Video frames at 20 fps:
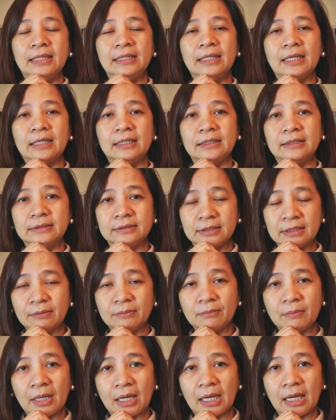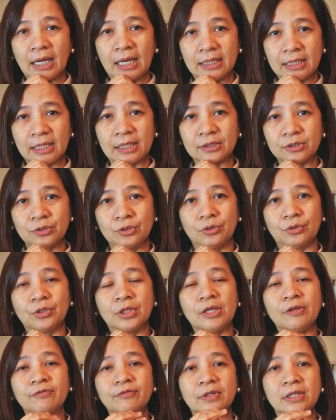ng mga anak nyo.
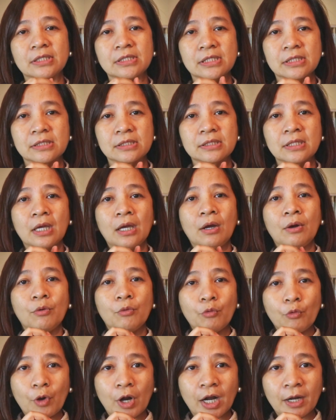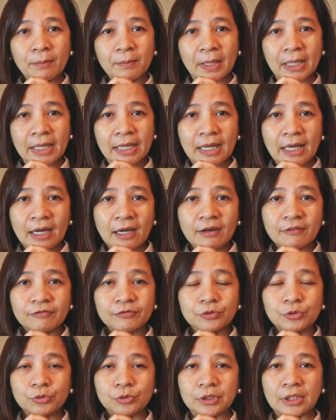If this is warm
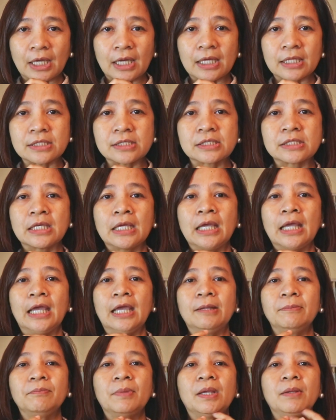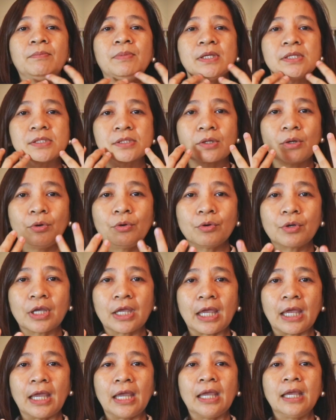enough to touch and baby is
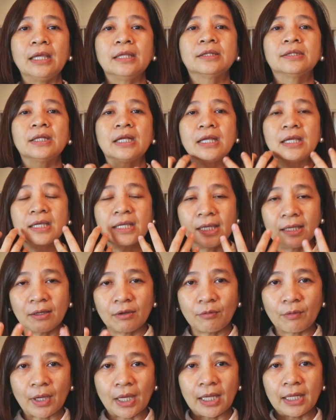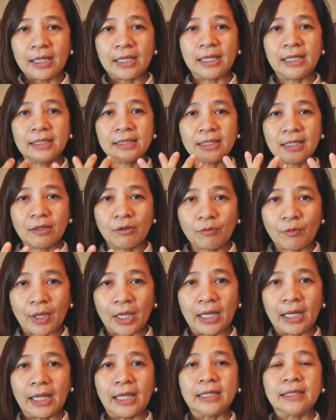okay, drinking well, eating
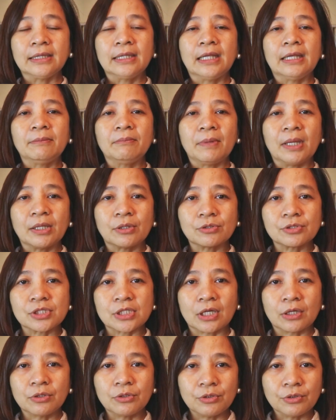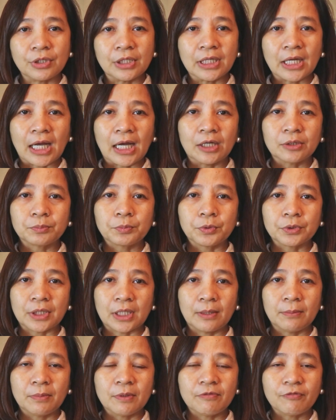well, and then meron siyang urine
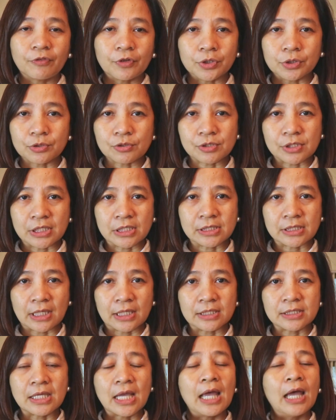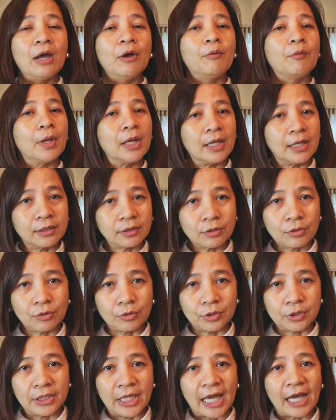output every 4 to 6 hours, well and
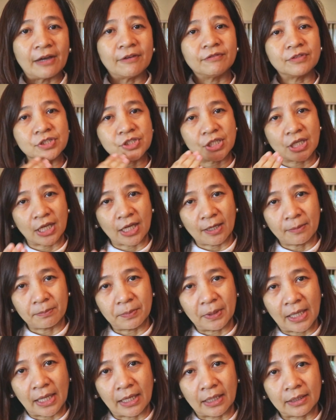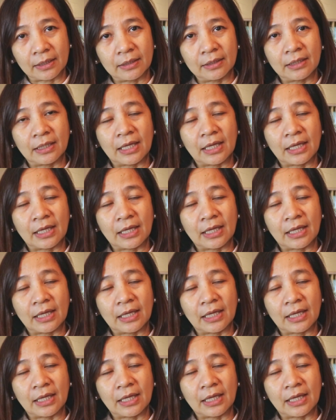good, have a checkup lang.